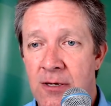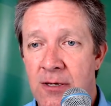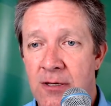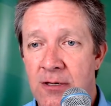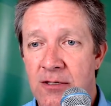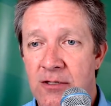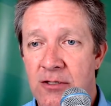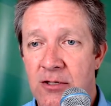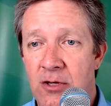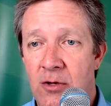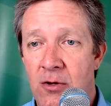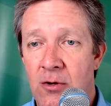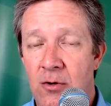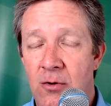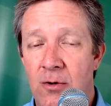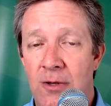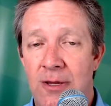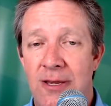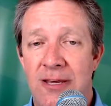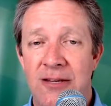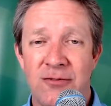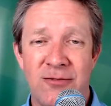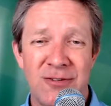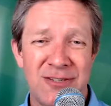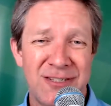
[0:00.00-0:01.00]
So
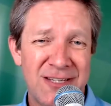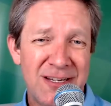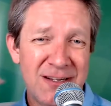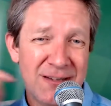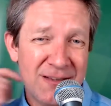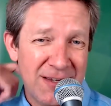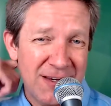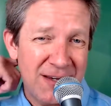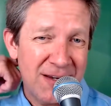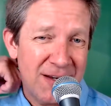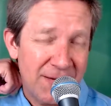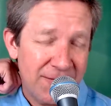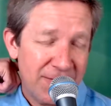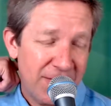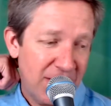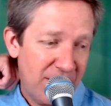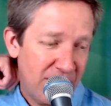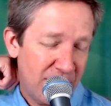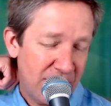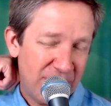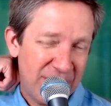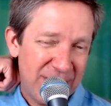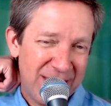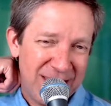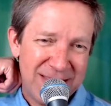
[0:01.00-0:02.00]
interestingly enough,
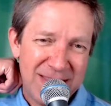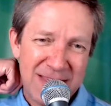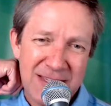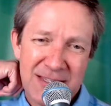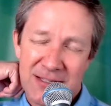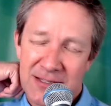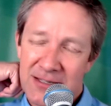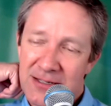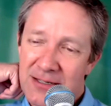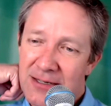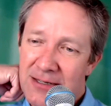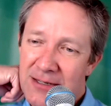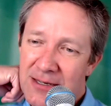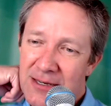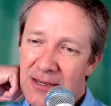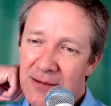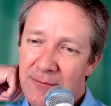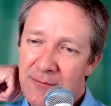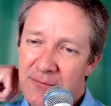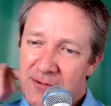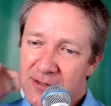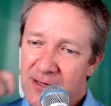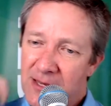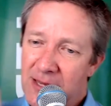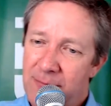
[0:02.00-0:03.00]
that this
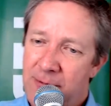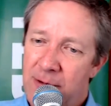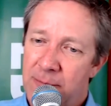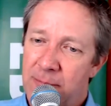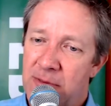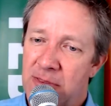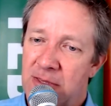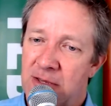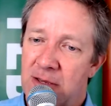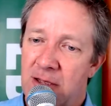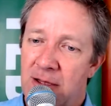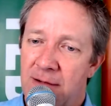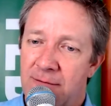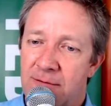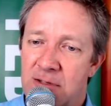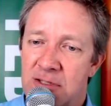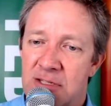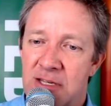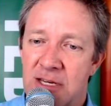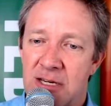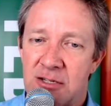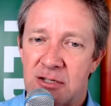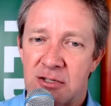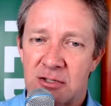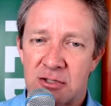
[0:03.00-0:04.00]
came up in the
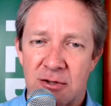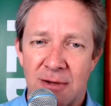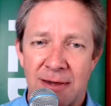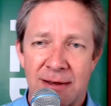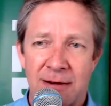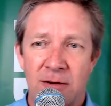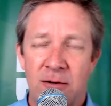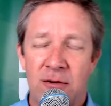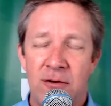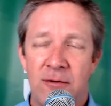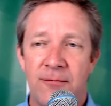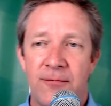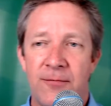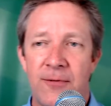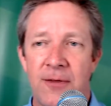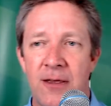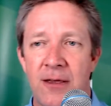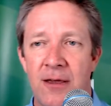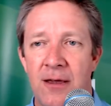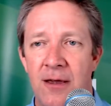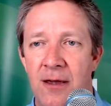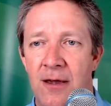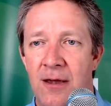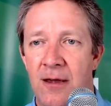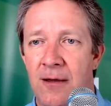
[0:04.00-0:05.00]
conversation. So I don't know if
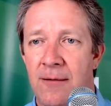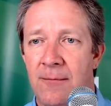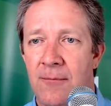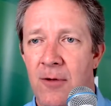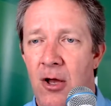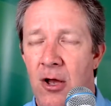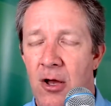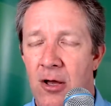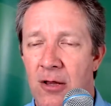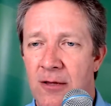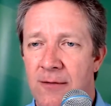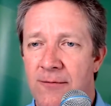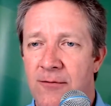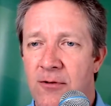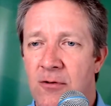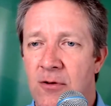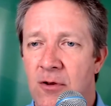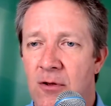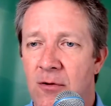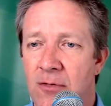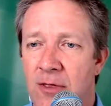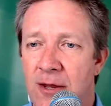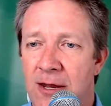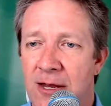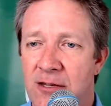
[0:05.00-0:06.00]
all of you know
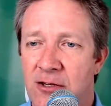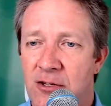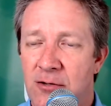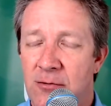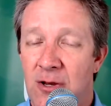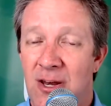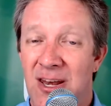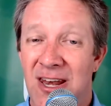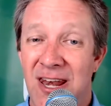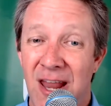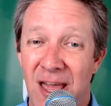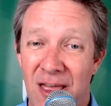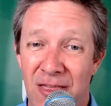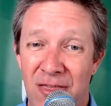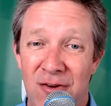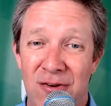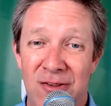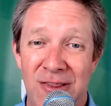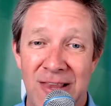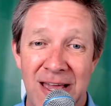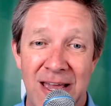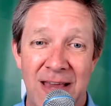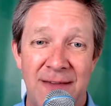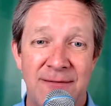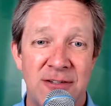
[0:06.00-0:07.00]
that I do another
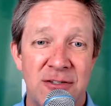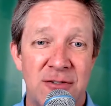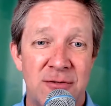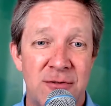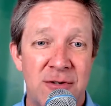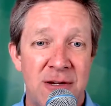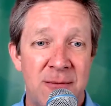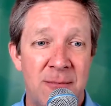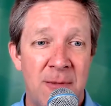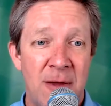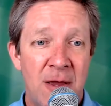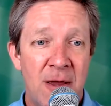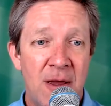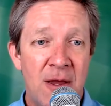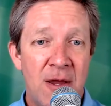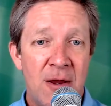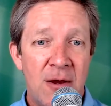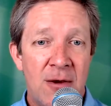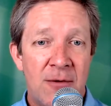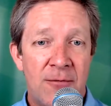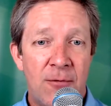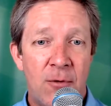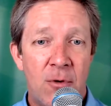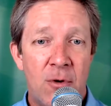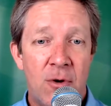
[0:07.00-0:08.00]
live stream
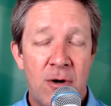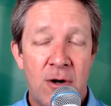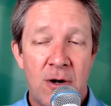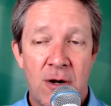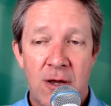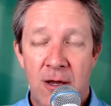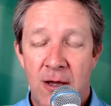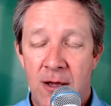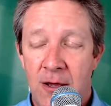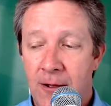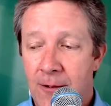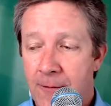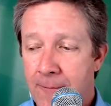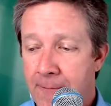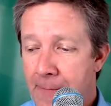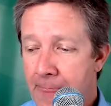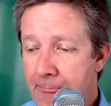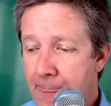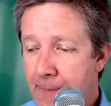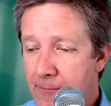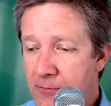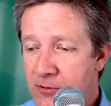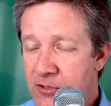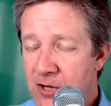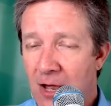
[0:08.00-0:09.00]
for
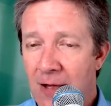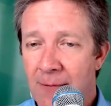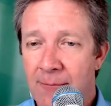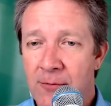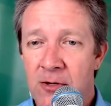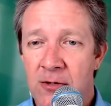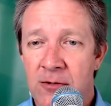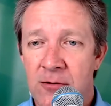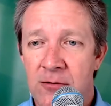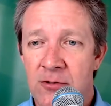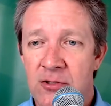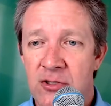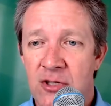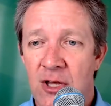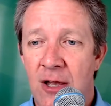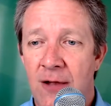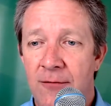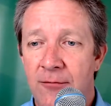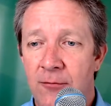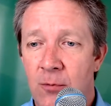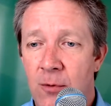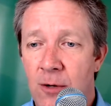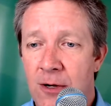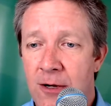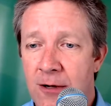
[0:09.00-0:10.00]
Domino
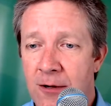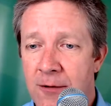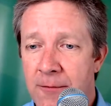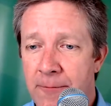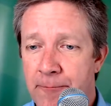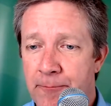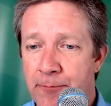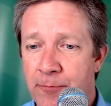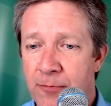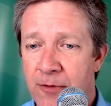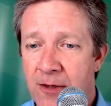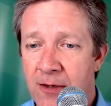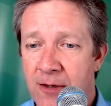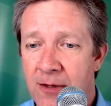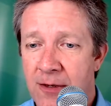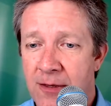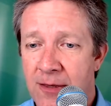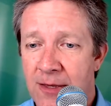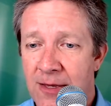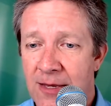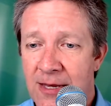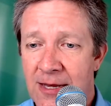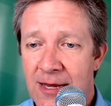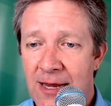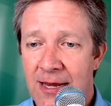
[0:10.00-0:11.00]
Software, the
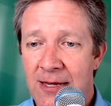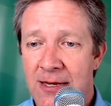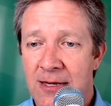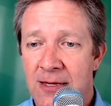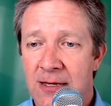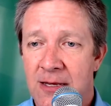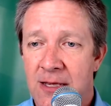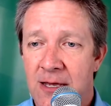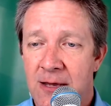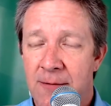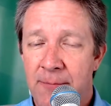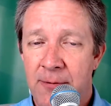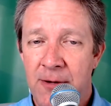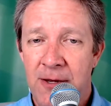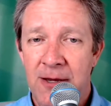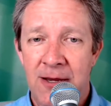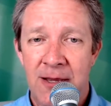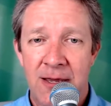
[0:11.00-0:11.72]
Canadian company.